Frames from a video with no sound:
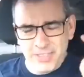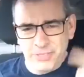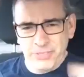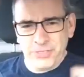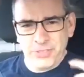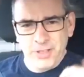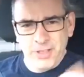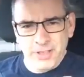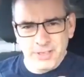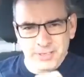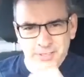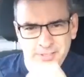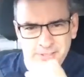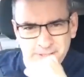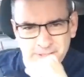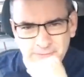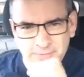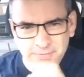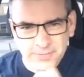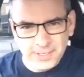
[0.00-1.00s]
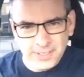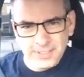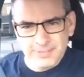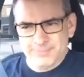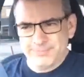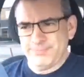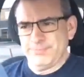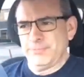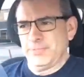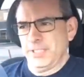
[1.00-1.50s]
Just that thought
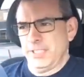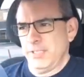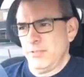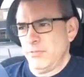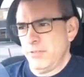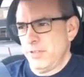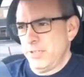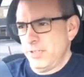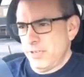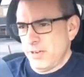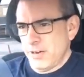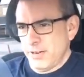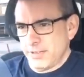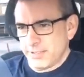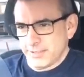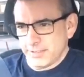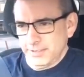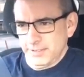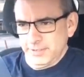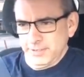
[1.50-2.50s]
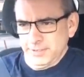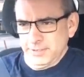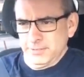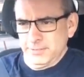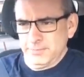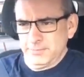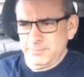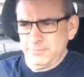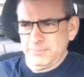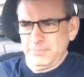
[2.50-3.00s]
of getting with a
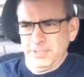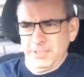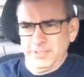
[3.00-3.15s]
narc.